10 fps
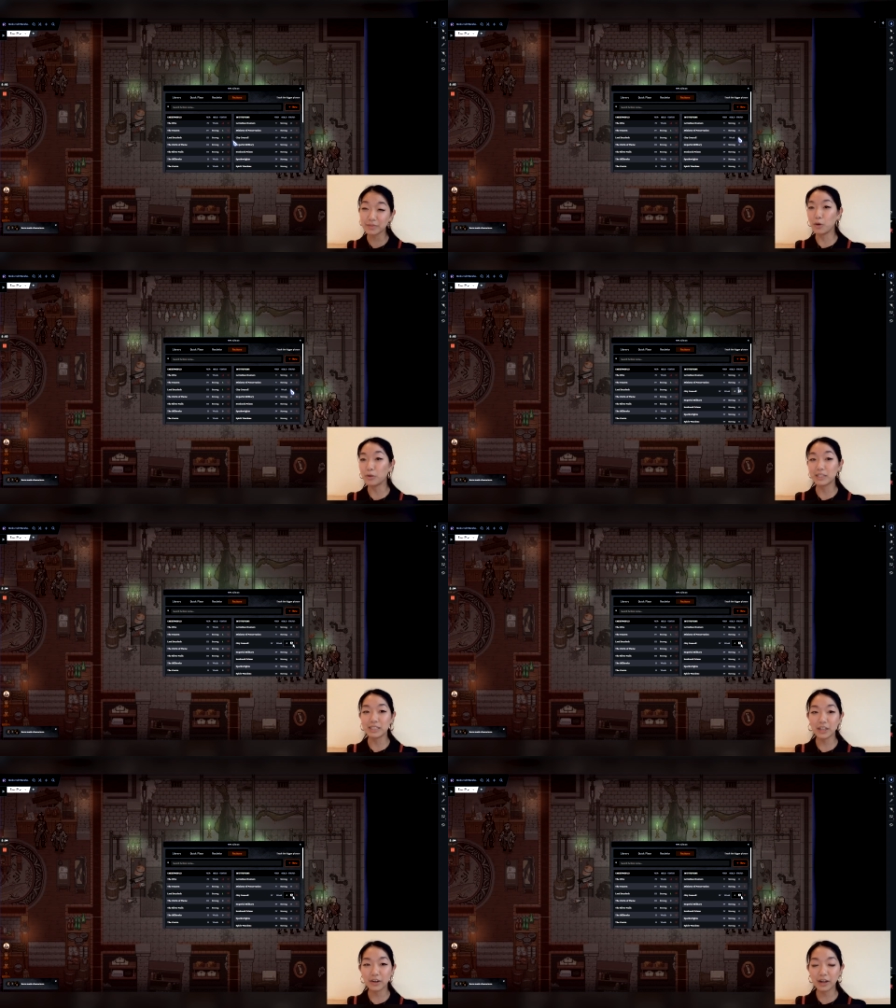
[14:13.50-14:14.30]
hold,
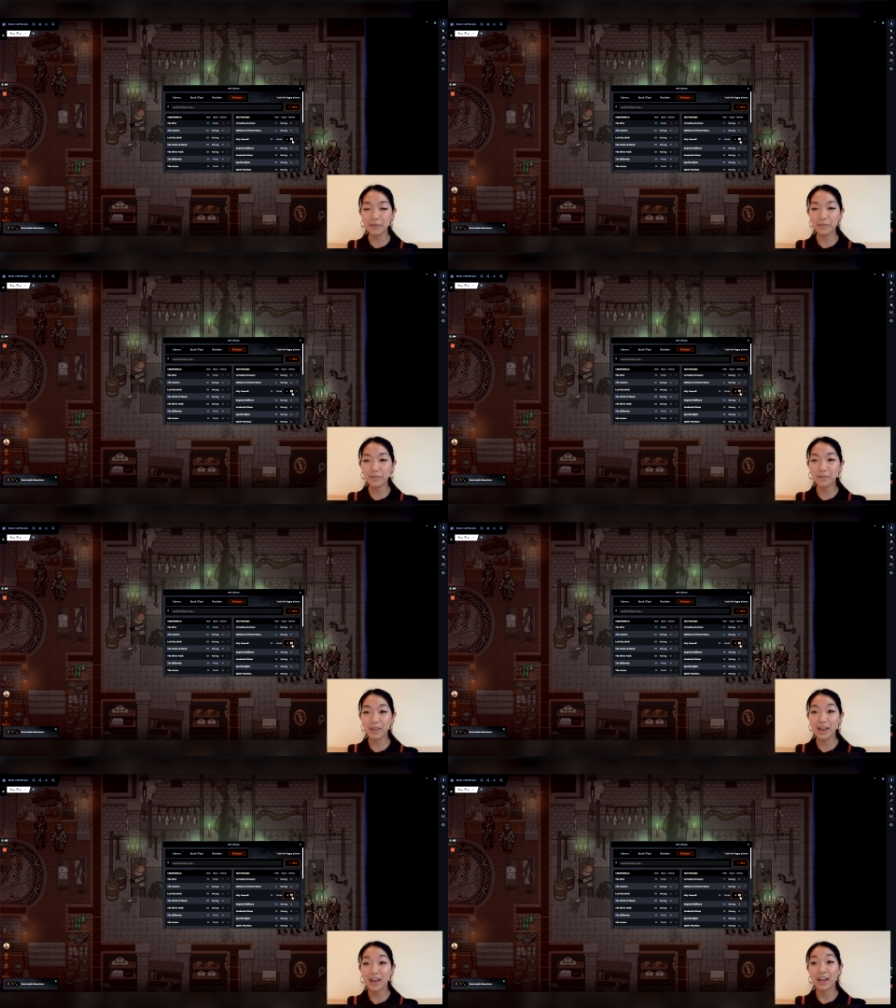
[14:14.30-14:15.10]
etc.
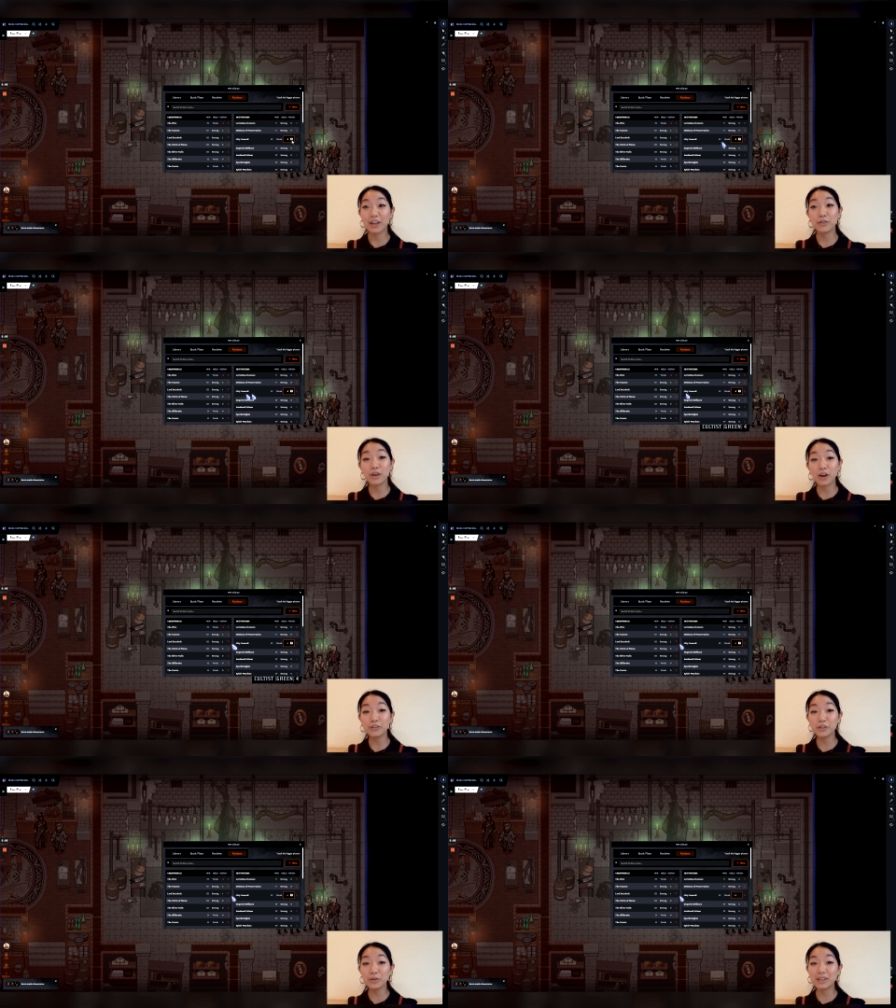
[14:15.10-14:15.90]
And you can
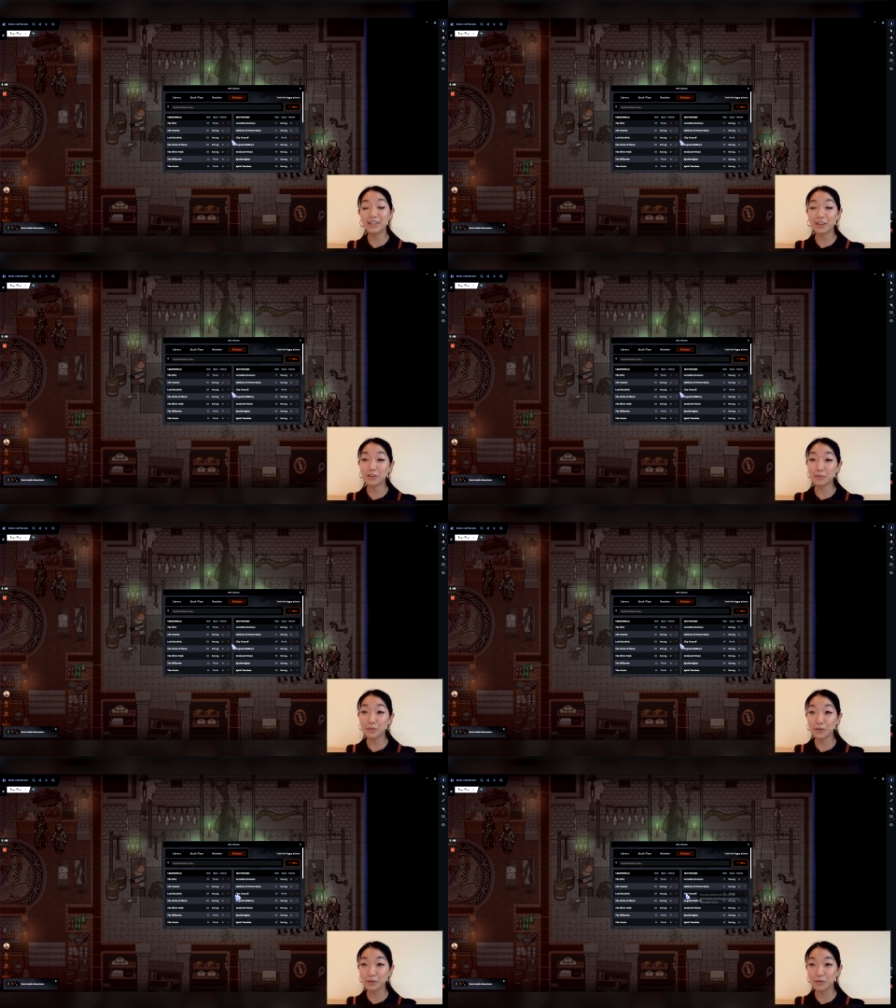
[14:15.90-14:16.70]
also click
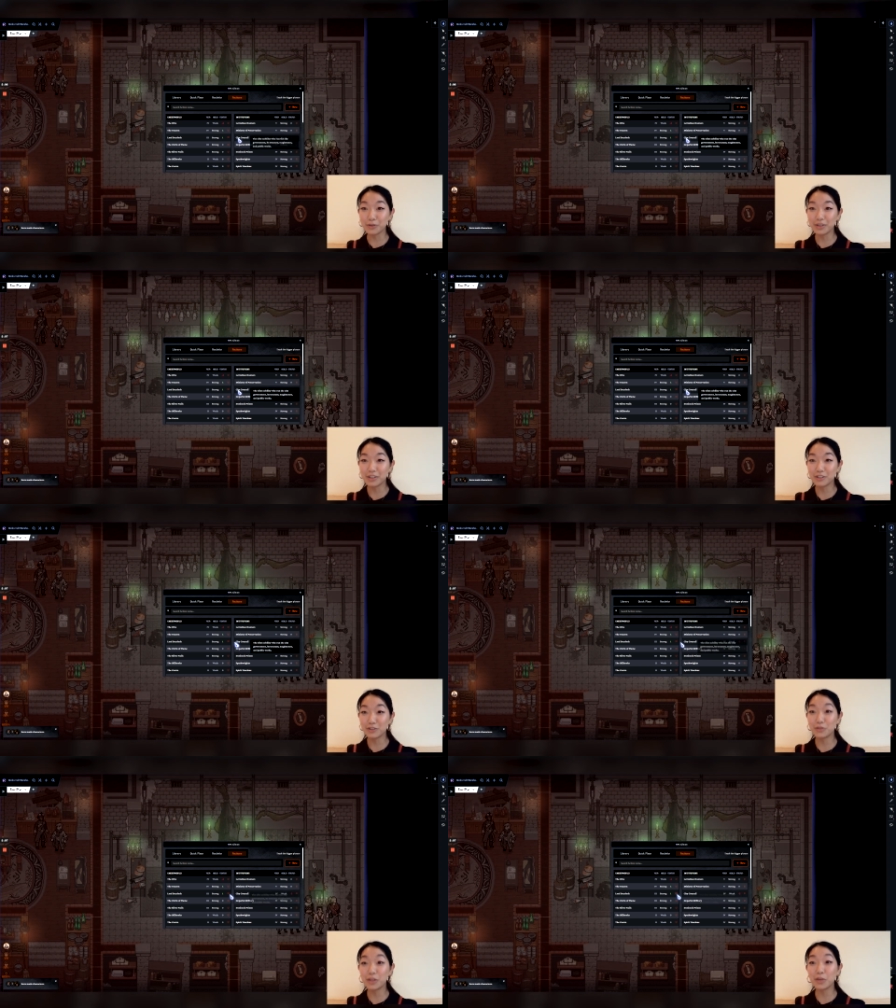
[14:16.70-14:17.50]
through
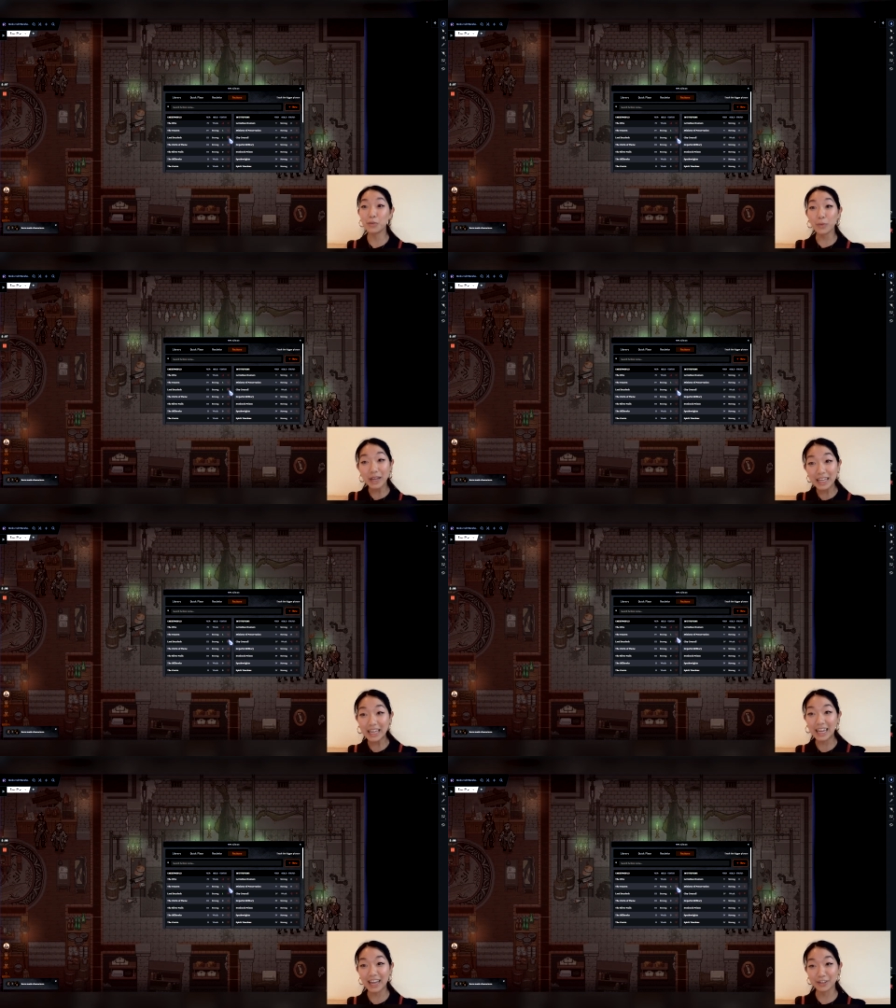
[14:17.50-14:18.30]
to the
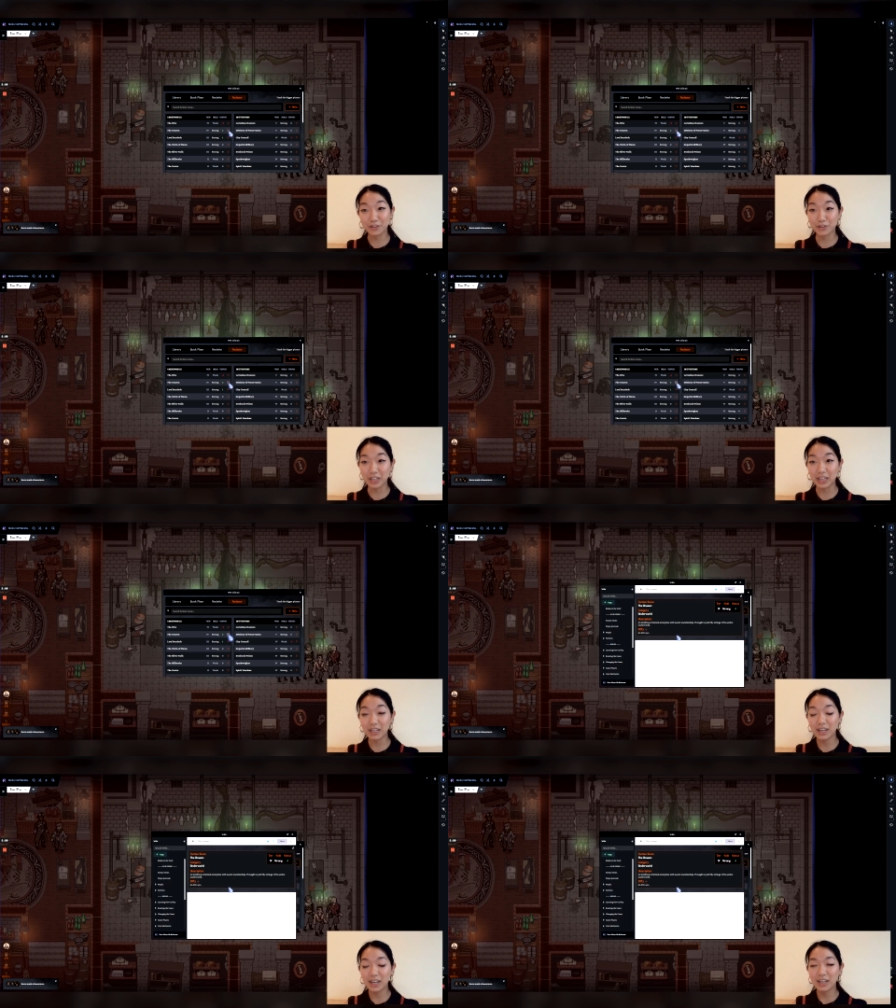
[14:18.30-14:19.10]
wiki
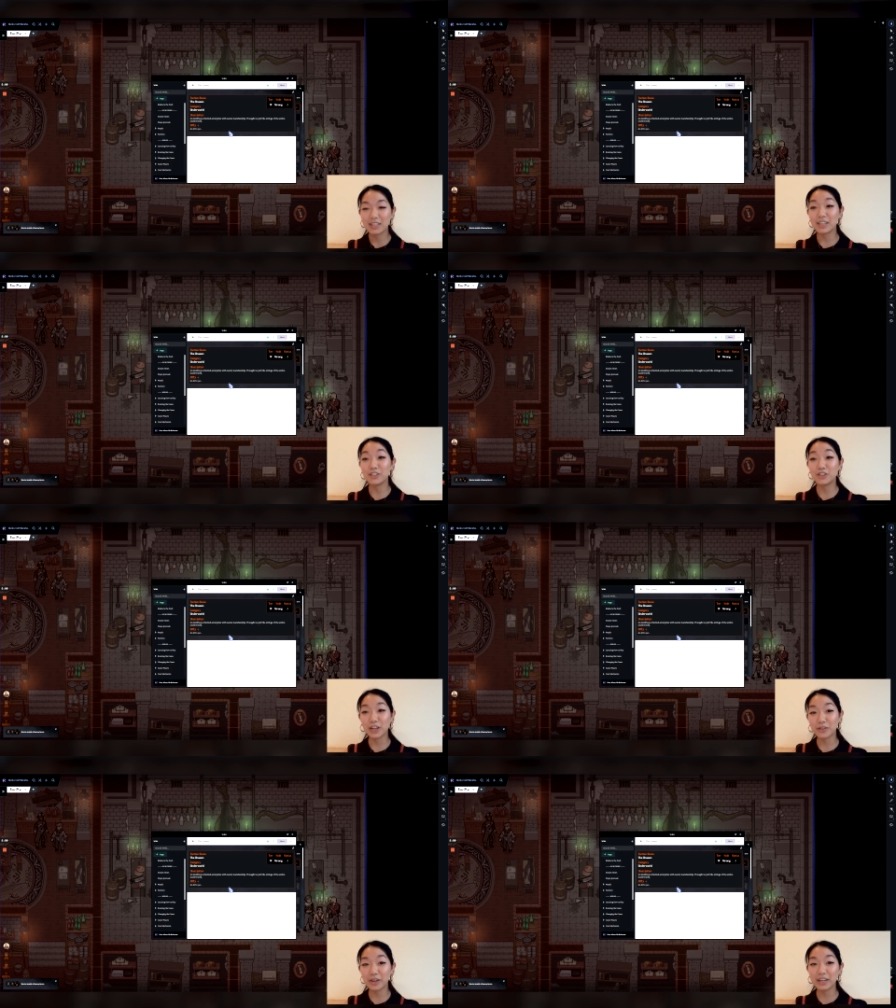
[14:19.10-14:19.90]
entry that is
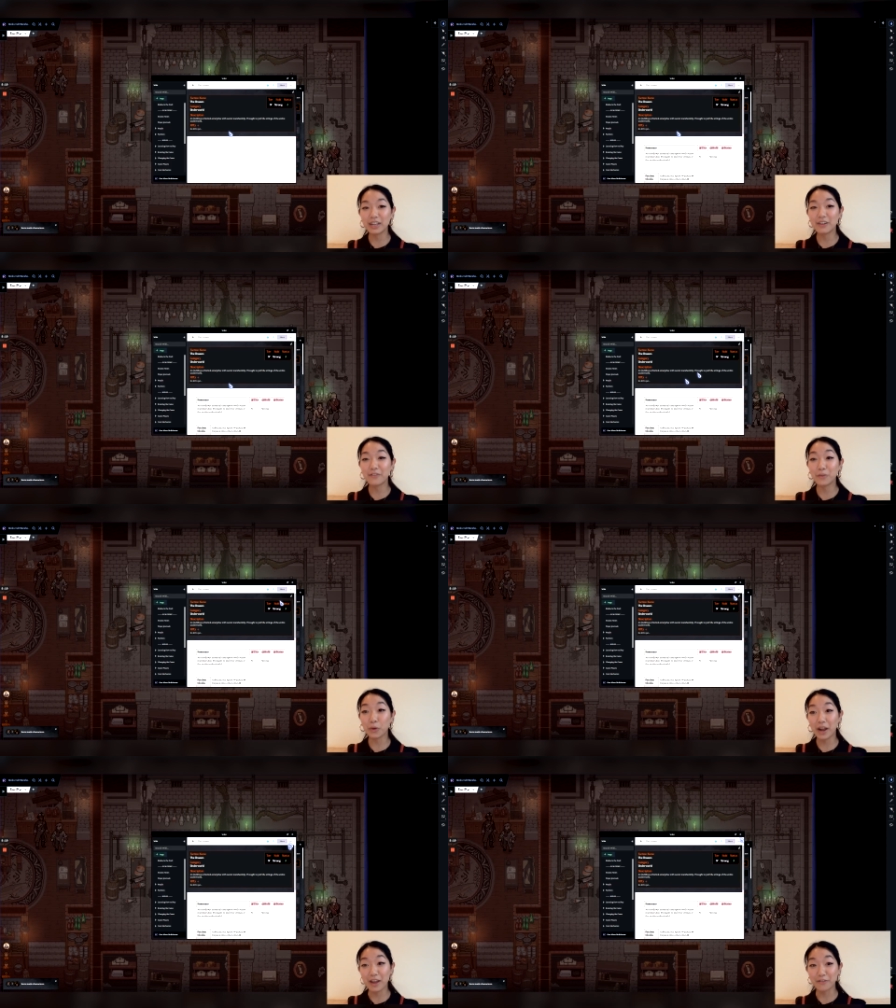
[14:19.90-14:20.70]
generated
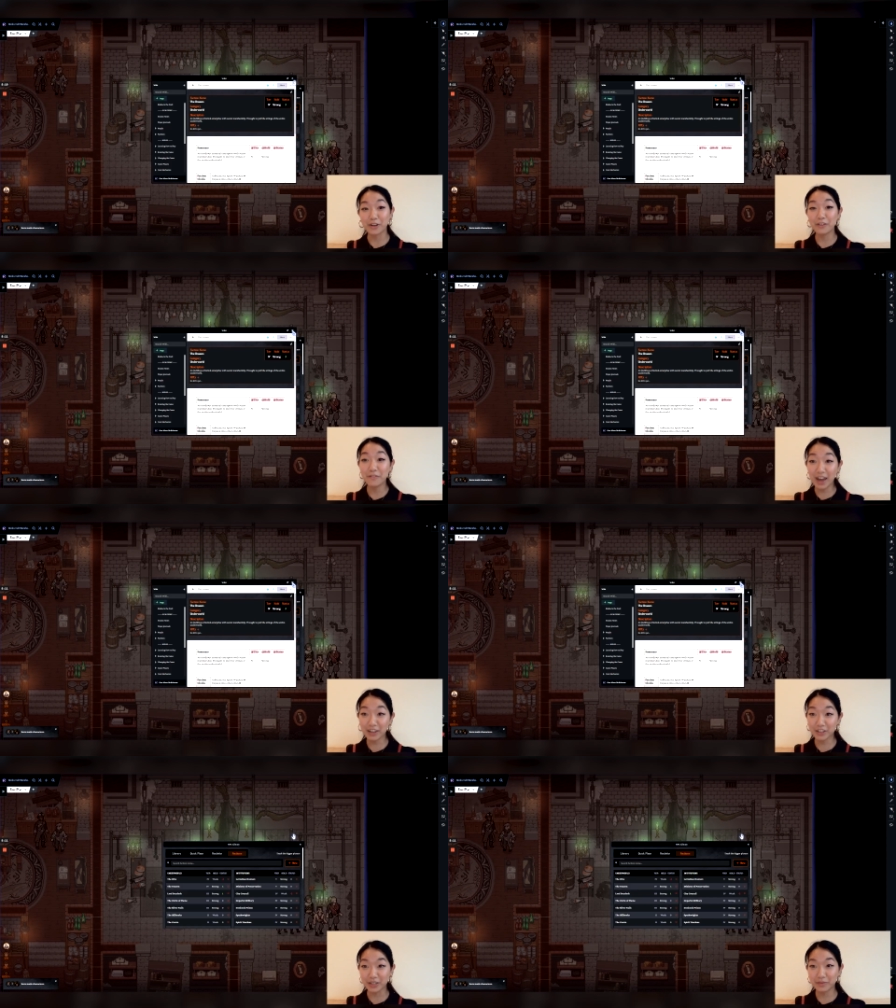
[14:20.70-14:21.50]
for every
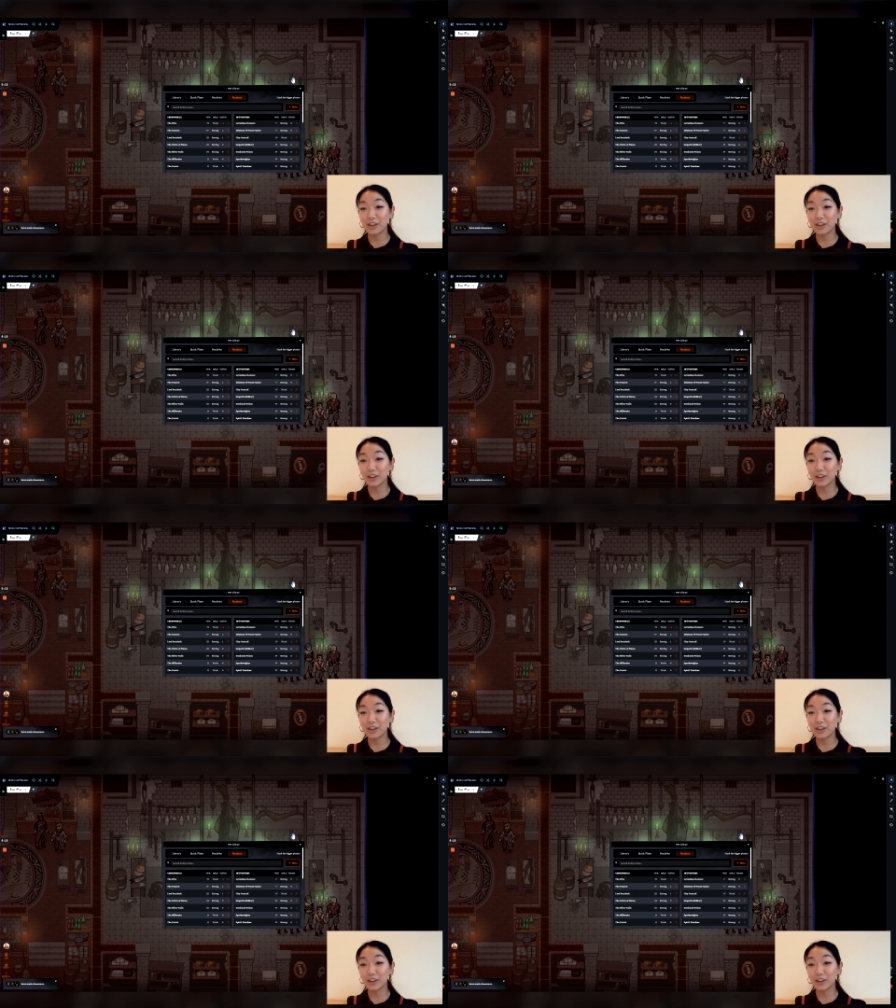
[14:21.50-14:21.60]
faction.